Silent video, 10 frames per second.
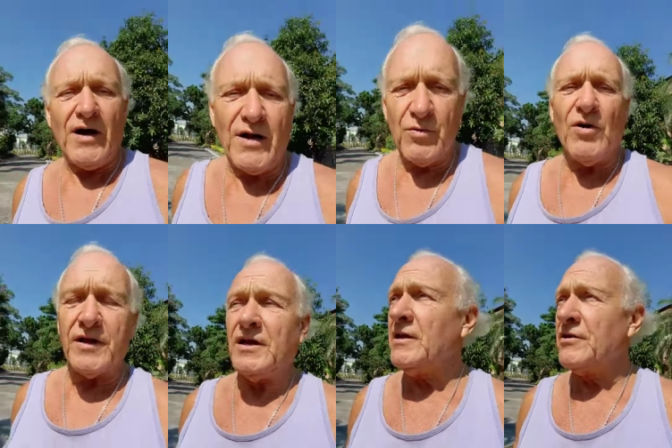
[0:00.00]
I want
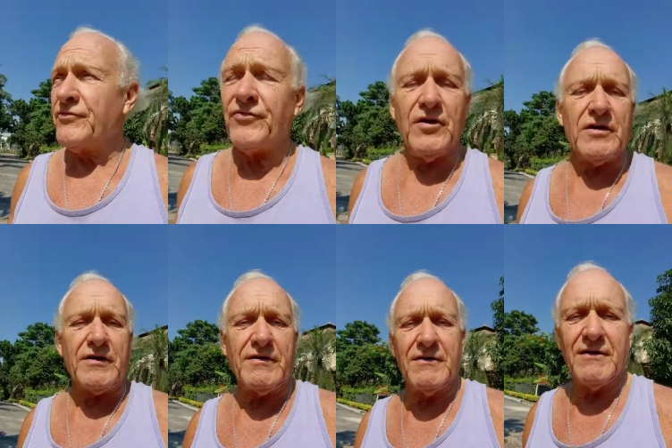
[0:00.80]
to interfere.
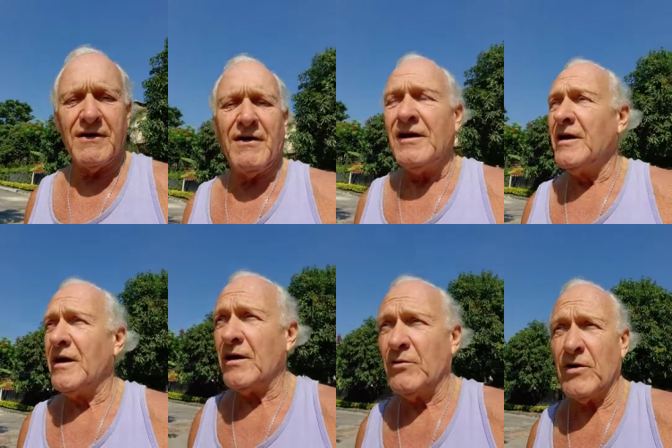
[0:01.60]

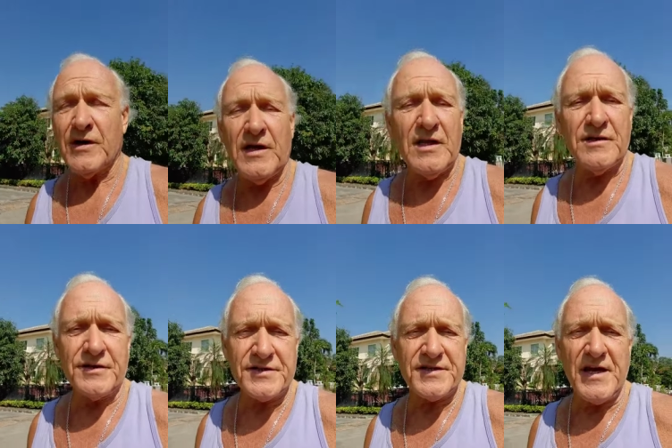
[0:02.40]
I want to
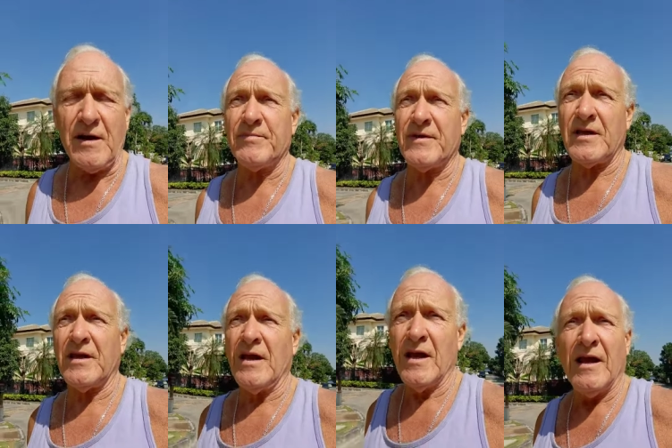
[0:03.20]
intercept
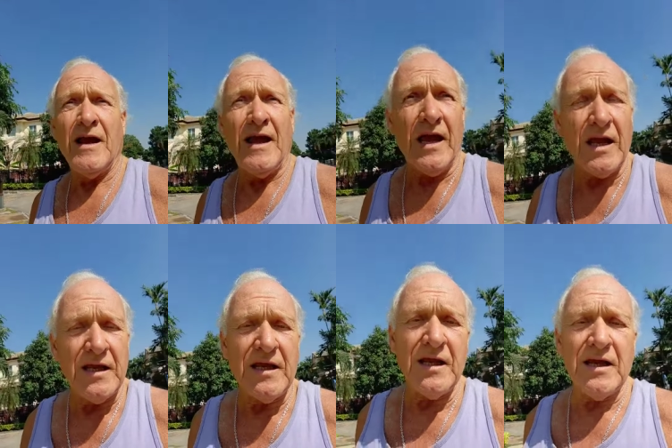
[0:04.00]

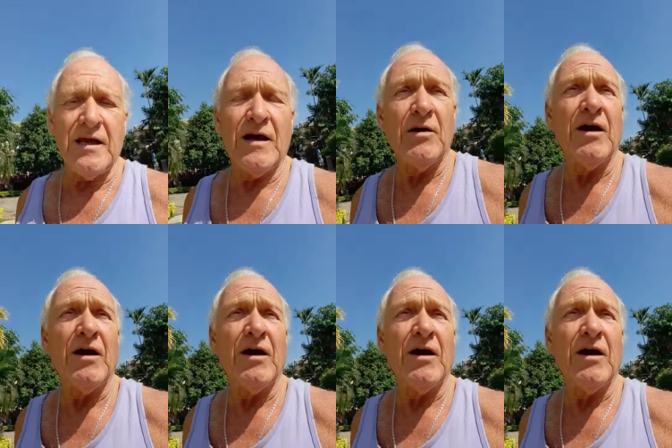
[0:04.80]
any